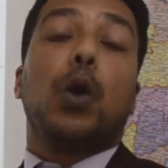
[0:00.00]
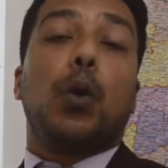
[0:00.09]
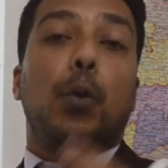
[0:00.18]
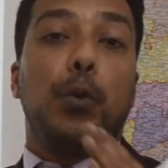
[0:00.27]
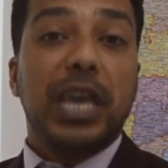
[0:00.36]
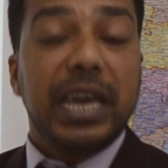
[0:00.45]

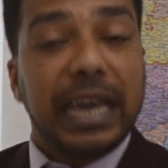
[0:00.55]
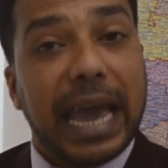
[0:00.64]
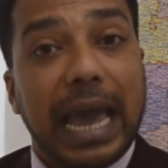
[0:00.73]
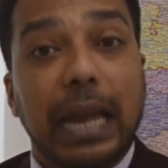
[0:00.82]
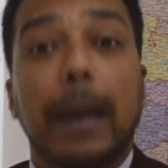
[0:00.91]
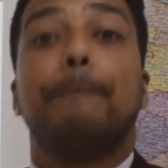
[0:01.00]
we
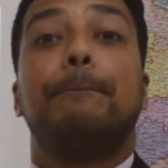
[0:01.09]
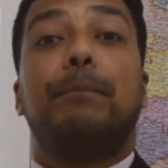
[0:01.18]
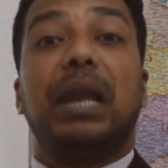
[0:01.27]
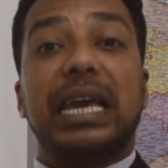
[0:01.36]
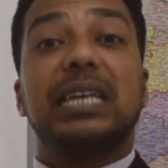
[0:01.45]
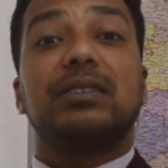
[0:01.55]
can
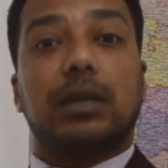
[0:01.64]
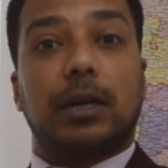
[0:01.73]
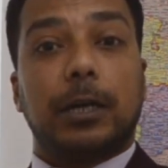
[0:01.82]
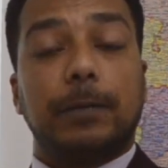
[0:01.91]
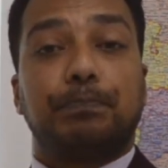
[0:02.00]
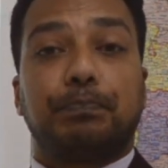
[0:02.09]
place
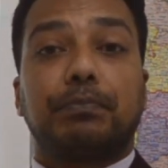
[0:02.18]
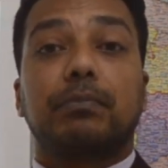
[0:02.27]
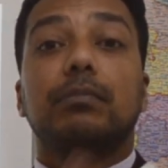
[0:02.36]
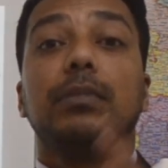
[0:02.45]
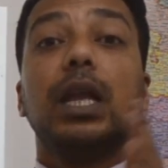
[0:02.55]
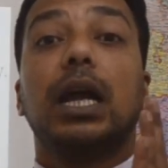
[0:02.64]

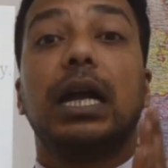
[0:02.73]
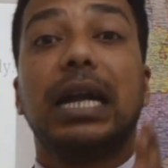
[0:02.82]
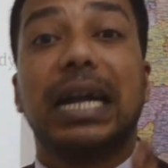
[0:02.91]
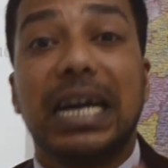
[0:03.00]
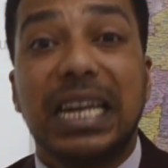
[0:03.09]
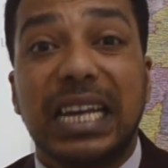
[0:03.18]
a
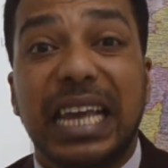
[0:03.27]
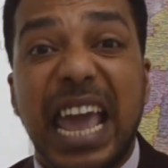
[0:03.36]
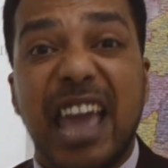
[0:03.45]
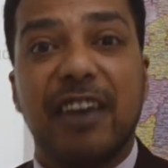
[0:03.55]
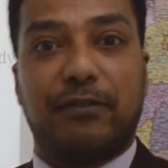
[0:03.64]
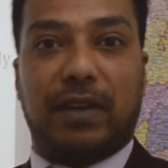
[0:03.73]

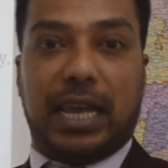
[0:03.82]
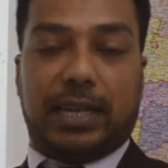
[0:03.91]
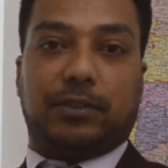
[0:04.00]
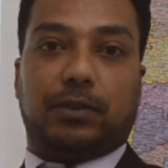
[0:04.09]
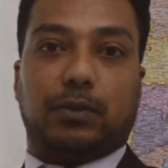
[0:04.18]
concave lens.